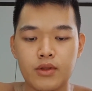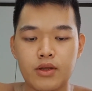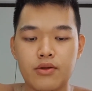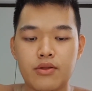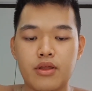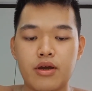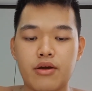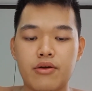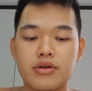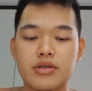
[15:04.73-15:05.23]

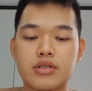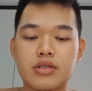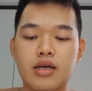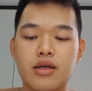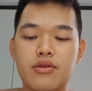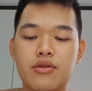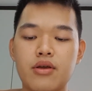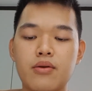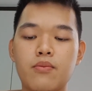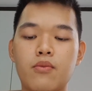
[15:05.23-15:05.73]
There is
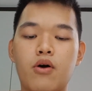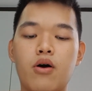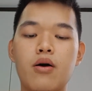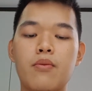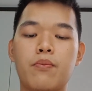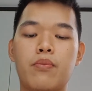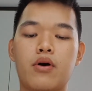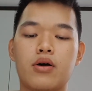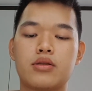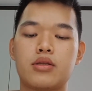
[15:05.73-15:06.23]
nothing more
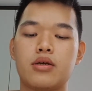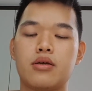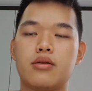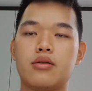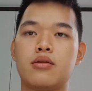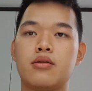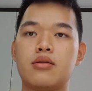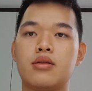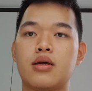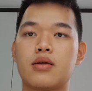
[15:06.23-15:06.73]

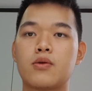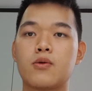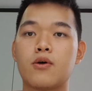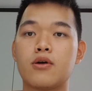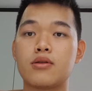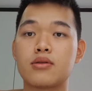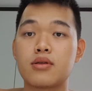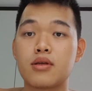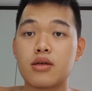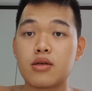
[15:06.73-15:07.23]
important than
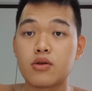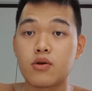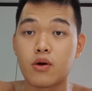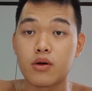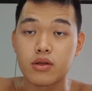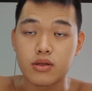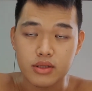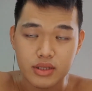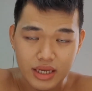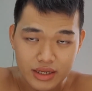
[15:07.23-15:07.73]
your,
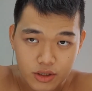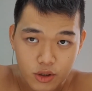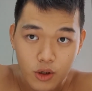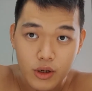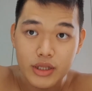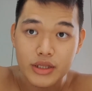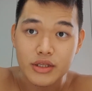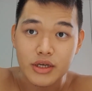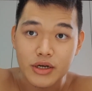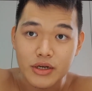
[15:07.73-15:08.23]
your, than your
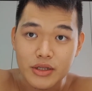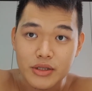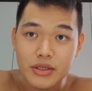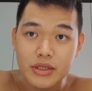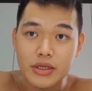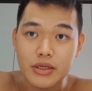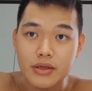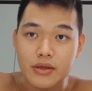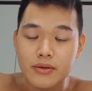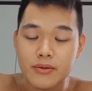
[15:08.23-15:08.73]

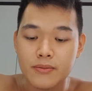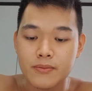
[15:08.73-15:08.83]
eternity.